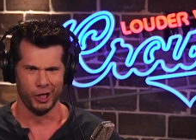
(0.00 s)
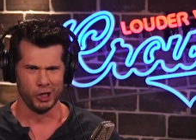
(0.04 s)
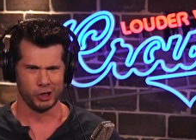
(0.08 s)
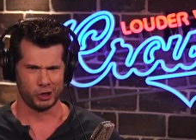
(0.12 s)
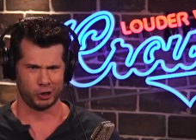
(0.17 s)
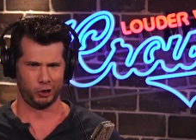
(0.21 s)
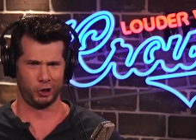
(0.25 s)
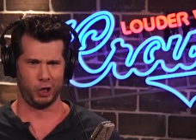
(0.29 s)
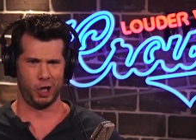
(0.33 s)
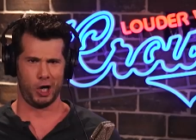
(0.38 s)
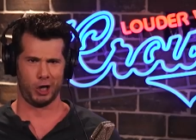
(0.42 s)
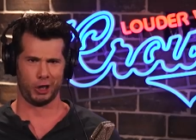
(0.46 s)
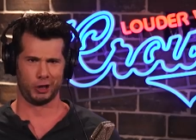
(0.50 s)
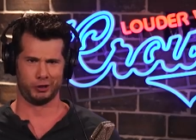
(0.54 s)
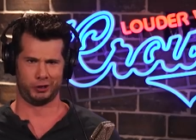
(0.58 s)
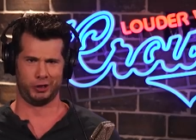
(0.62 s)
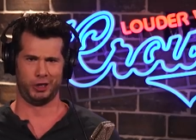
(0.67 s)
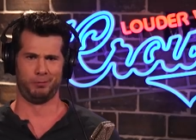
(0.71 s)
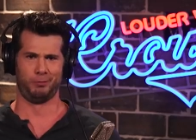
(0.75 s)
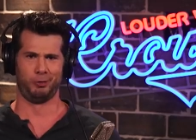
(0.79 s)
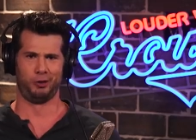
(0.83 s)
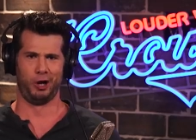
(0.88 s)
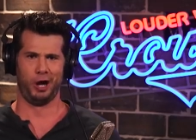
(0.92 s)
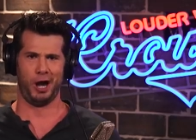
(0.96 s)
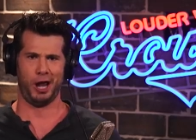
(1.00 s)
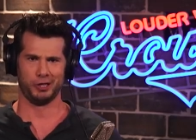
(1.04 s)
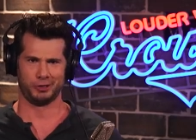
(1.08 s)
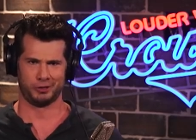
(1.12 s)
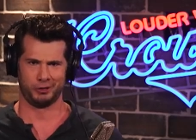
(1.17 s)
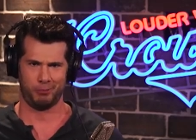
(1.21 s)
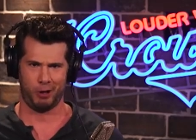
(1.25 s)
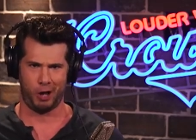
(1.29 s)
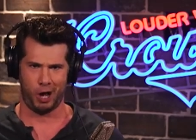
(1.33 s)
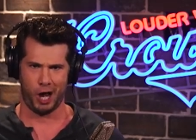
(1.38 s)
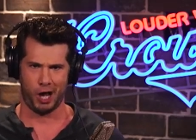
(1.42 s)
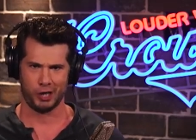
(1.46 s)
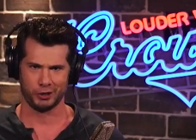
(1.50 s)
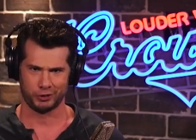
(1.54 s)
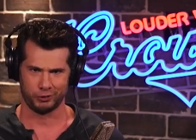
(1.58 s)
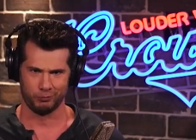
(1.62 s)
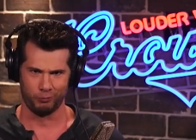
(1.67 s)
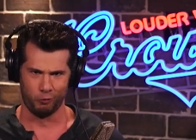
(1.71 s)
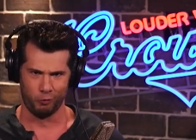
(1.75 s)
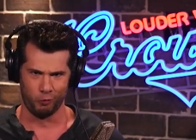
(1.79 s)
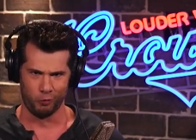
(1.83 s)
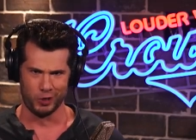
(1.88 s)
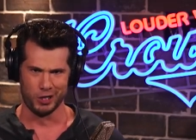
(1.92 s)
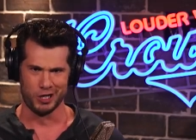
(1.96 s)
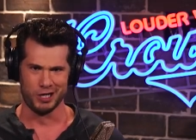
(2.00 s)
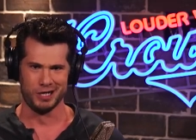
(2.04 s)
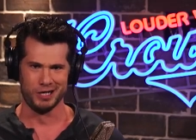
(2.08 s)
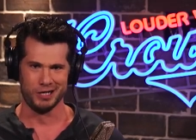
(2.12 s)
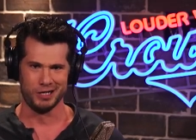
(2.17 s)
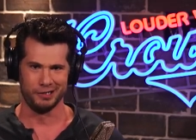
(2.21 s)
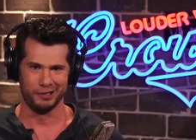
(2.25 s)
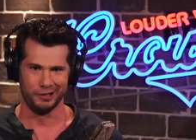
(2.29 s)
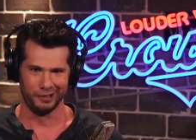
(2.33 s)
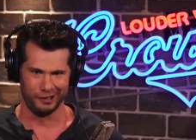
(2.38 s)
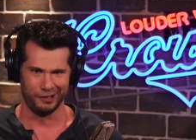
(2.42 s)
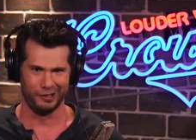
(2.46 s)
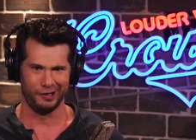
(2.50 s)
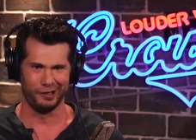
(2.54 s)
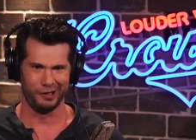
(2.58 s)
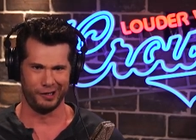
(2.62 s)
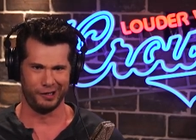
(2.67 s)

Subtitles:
So long as Himmler has some awesome weed.